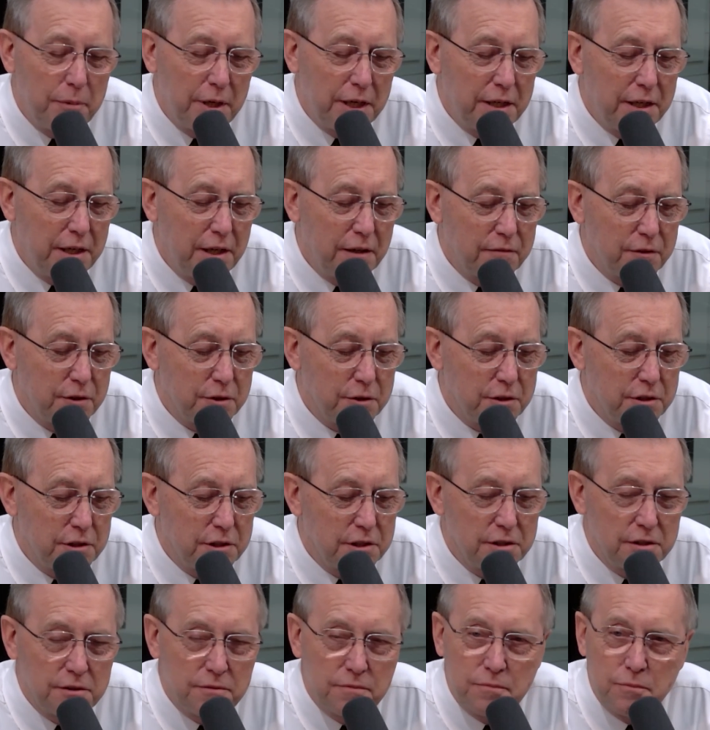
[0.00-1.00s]
difference
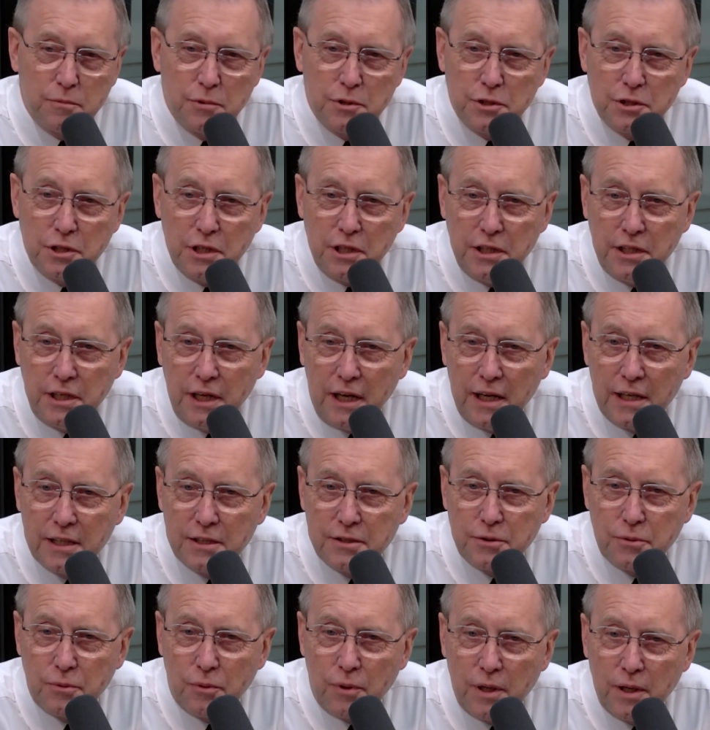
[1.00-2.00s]
with
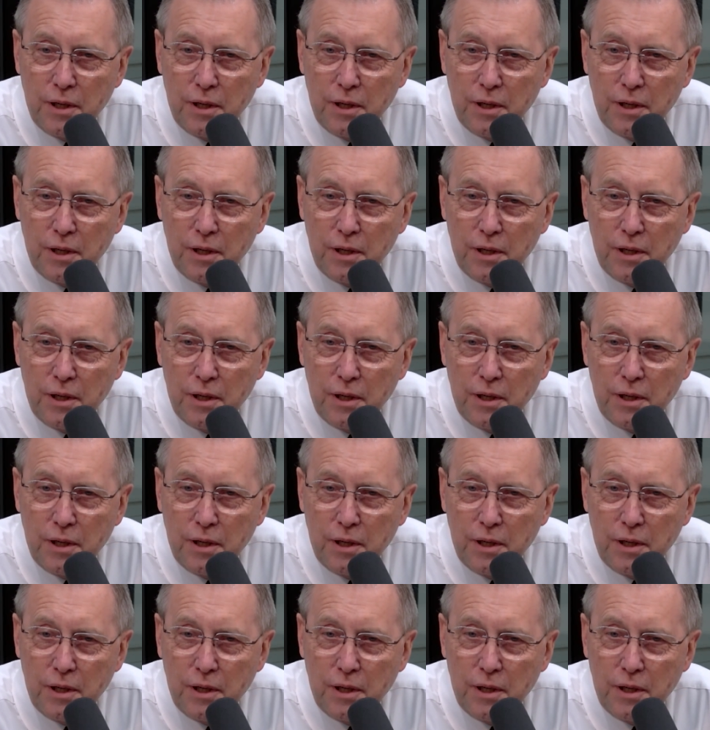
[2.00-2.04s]
CTAS rep.